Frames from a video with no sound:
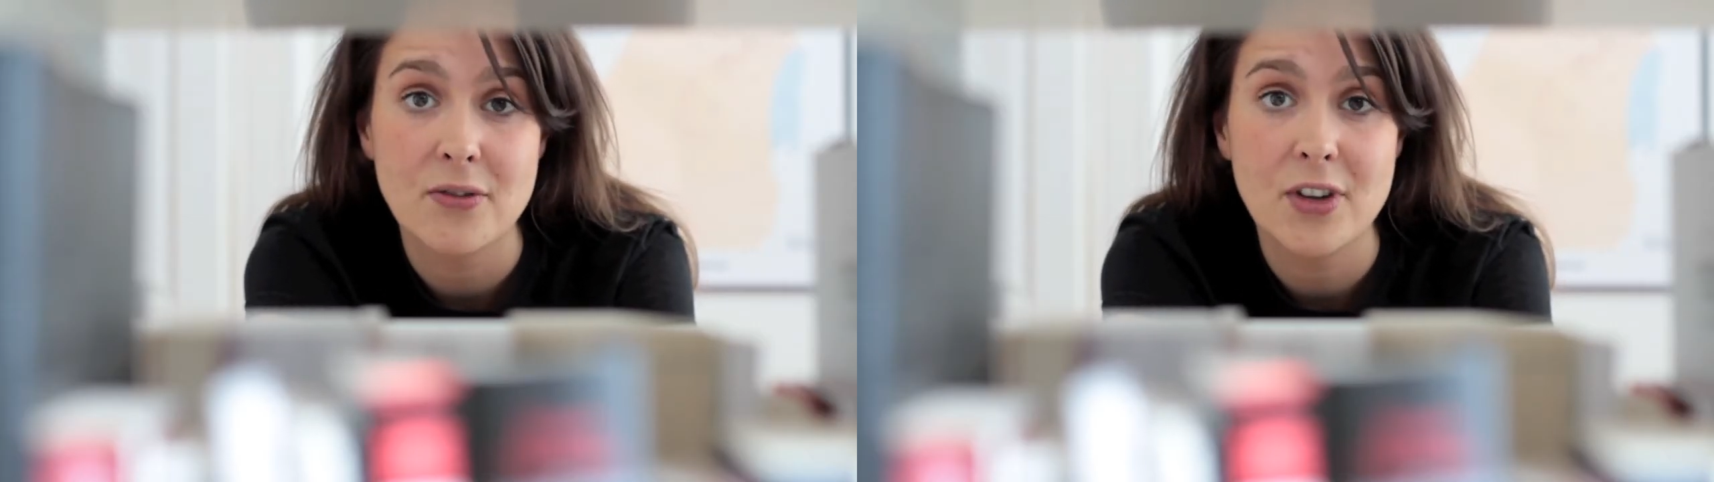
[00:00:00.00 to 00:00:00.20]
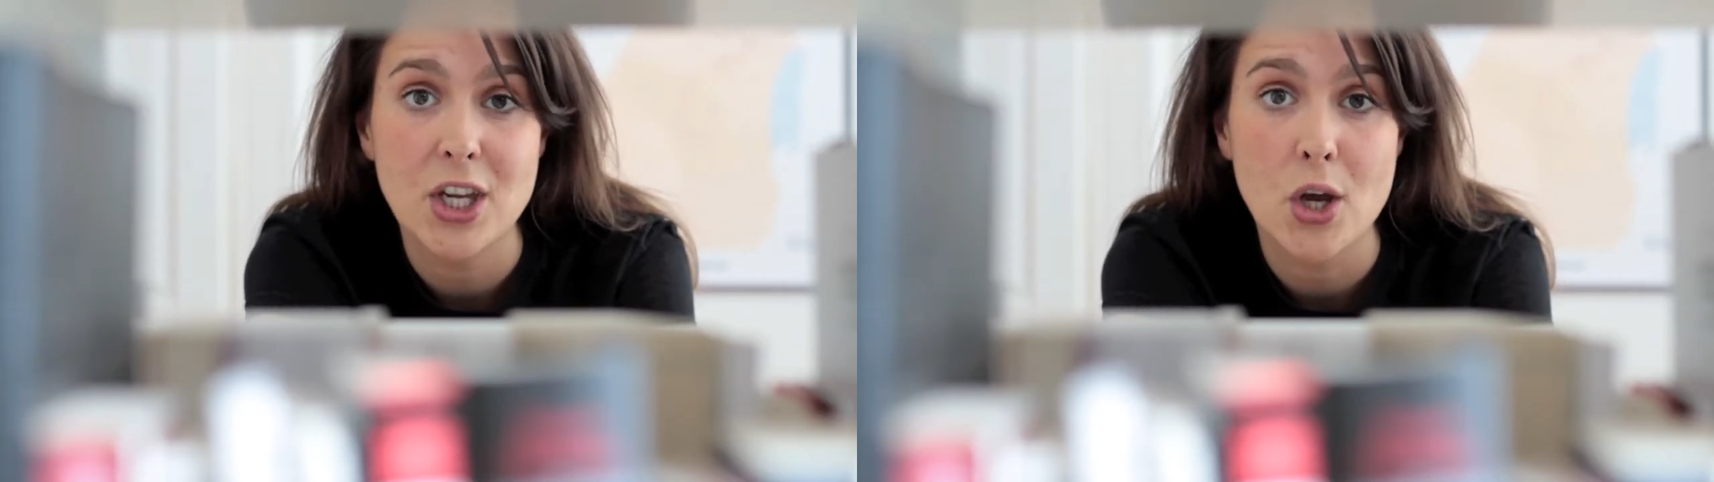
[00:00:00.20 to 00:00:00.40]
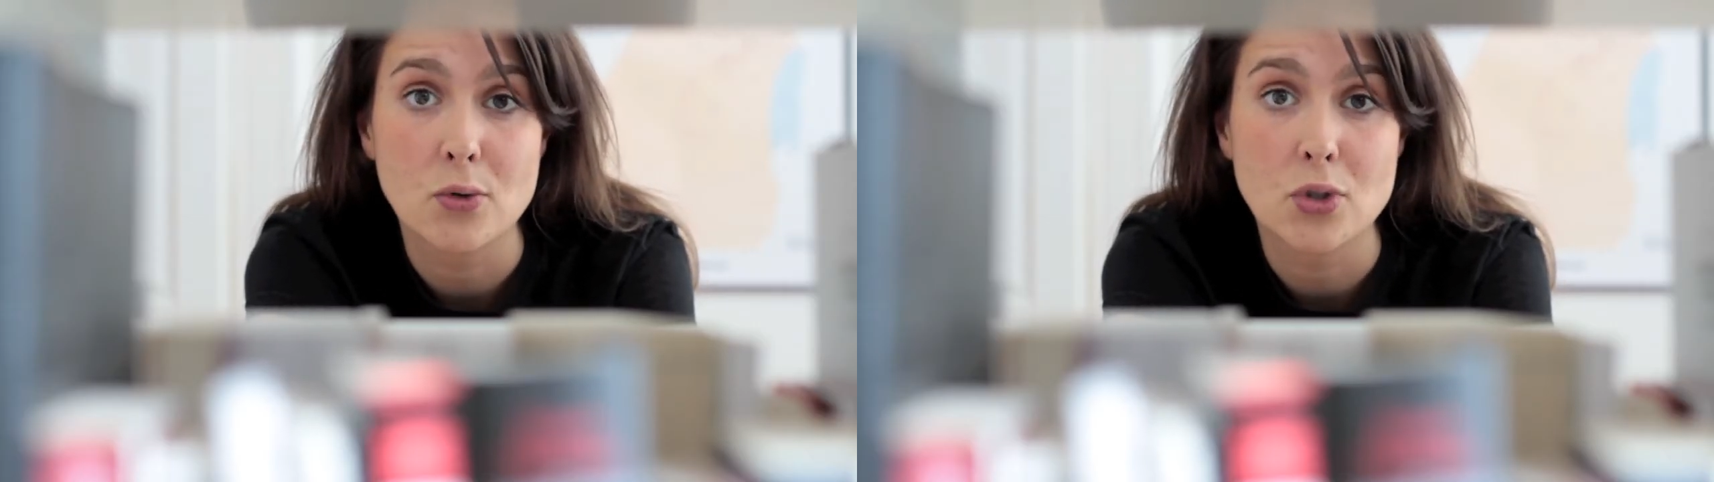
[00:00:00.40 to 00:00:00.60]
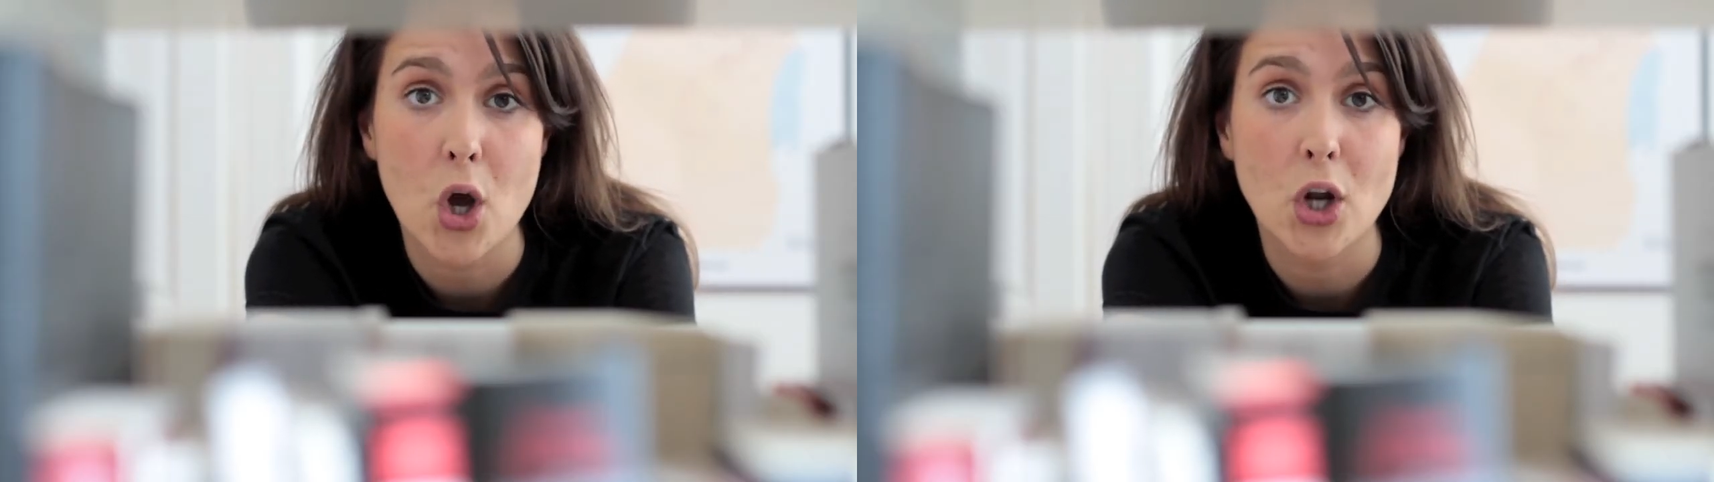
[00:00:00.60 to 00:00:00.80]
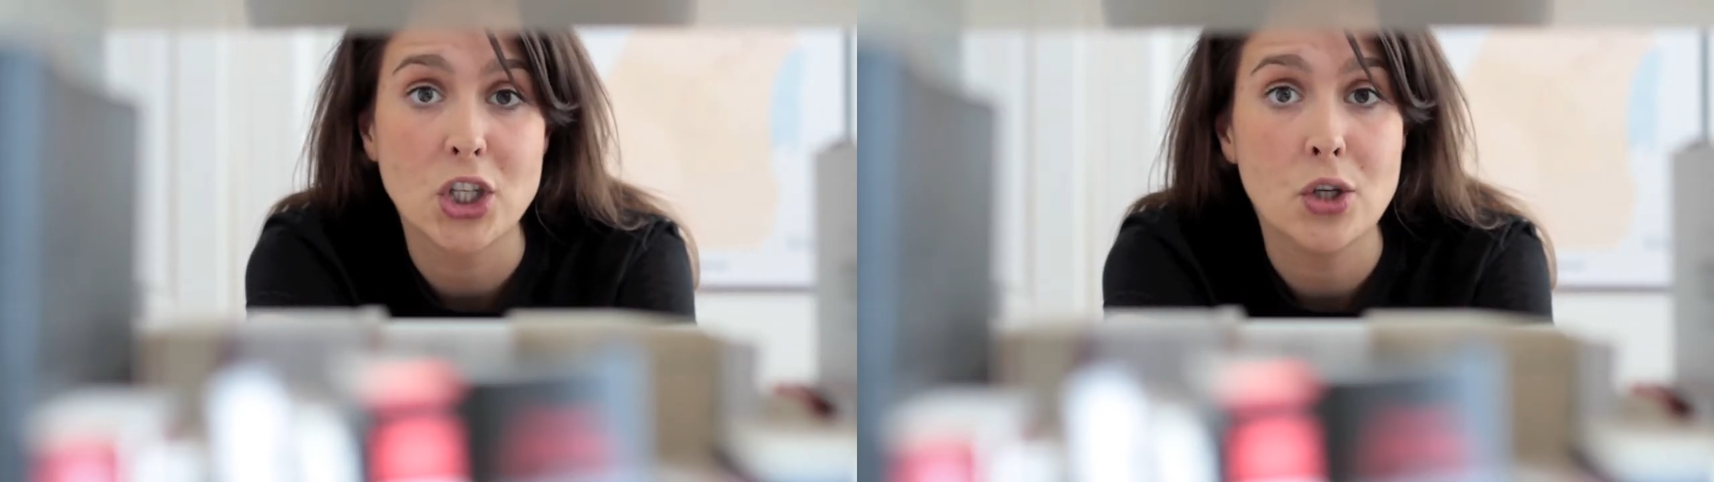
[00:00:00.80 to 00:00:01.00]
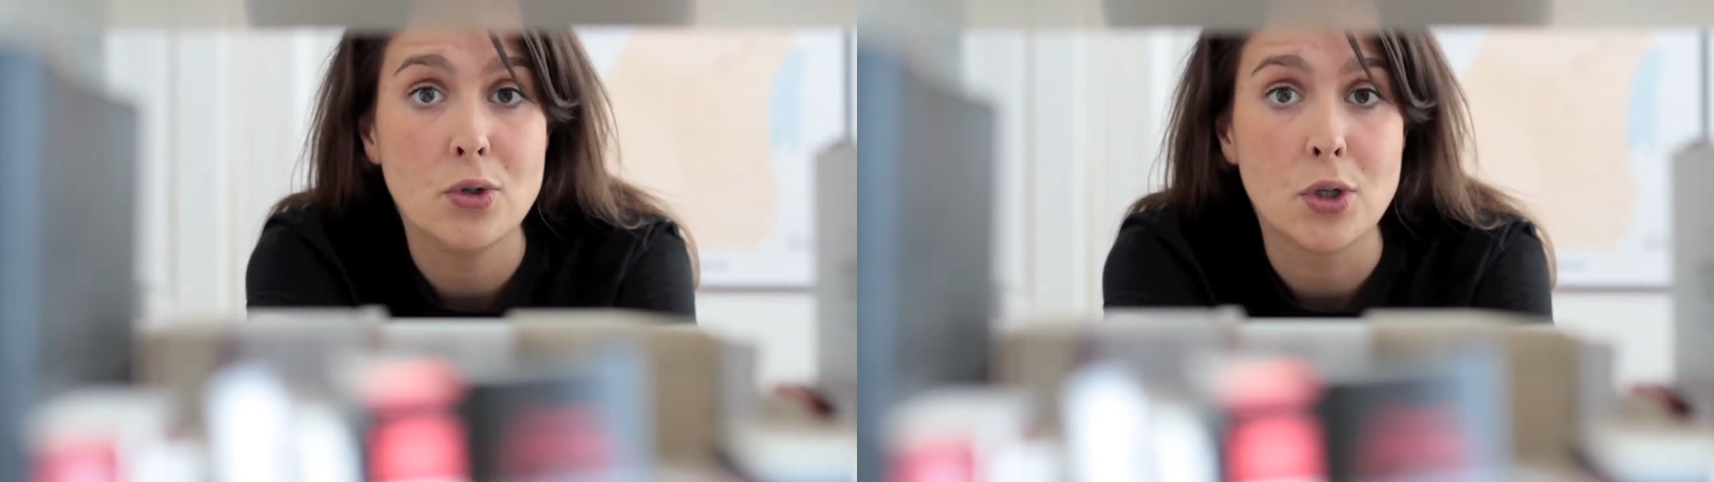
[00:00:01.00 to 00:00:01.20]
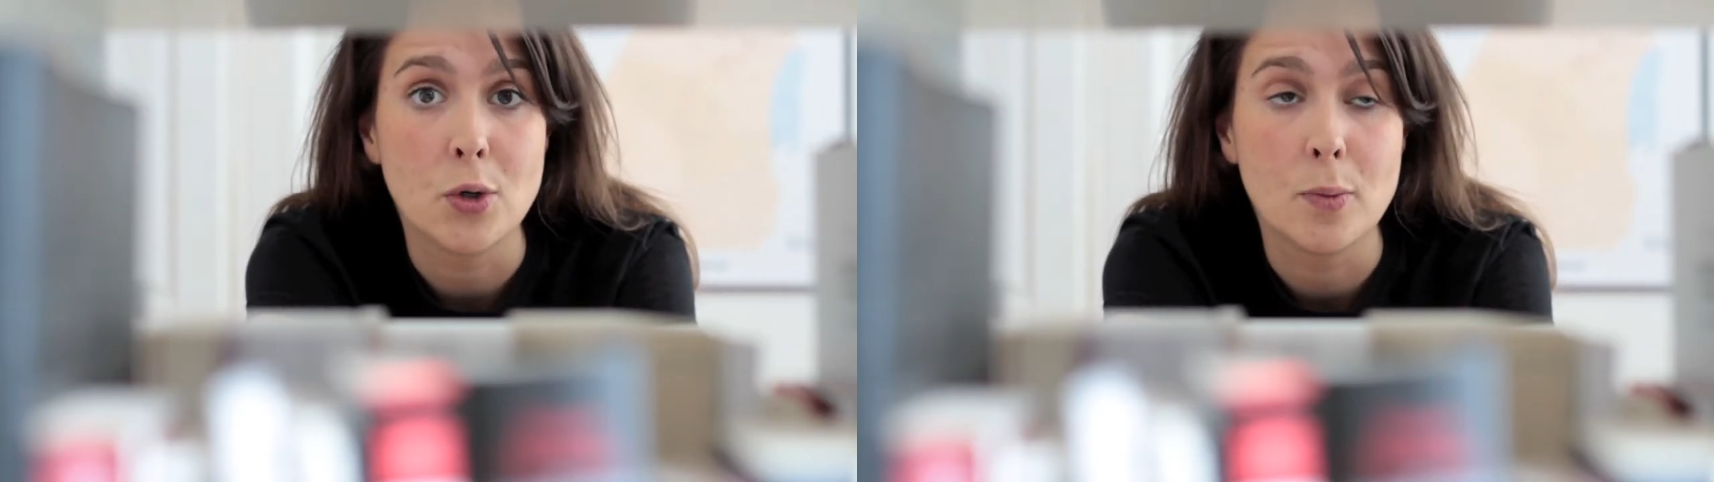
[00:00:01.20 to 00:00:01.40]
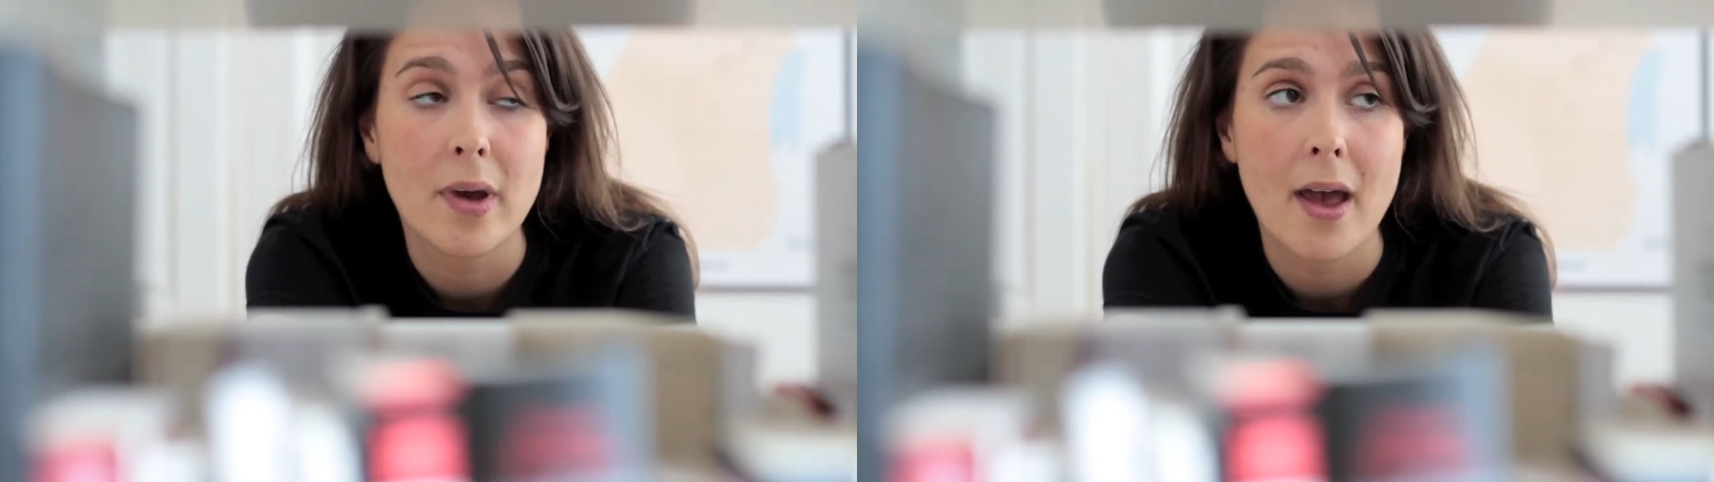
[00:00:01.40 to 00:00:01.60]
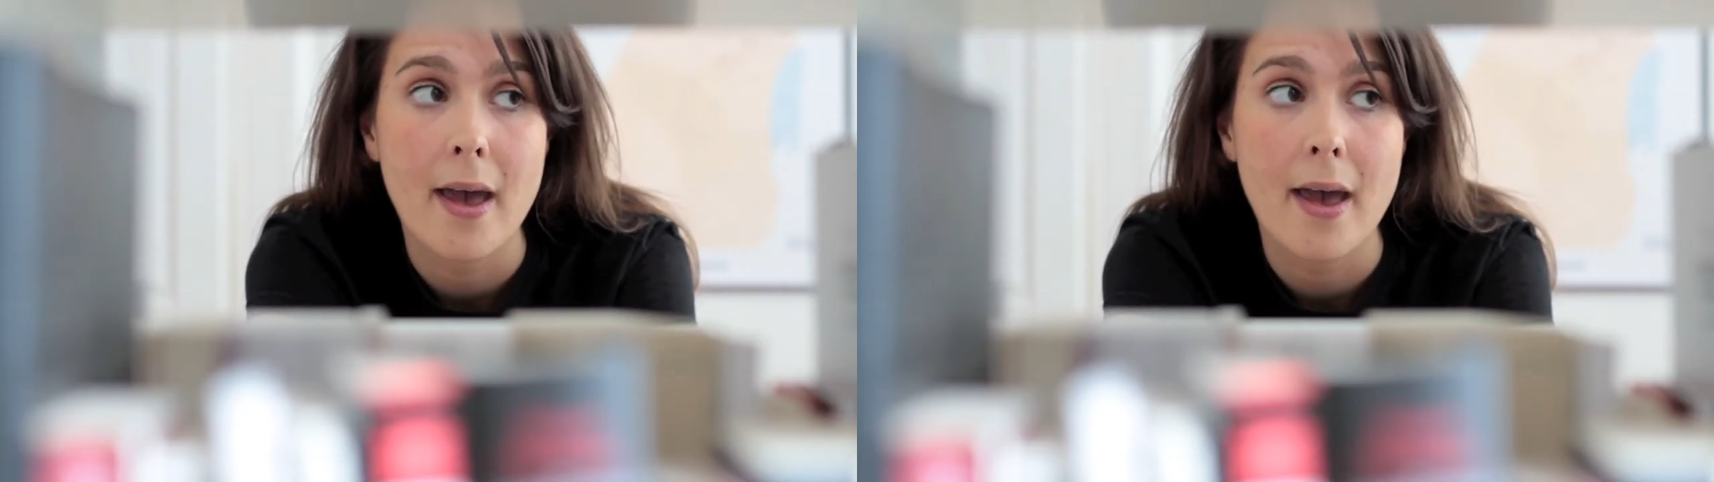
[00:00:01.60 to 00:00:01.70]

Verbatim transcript: videos on YouTube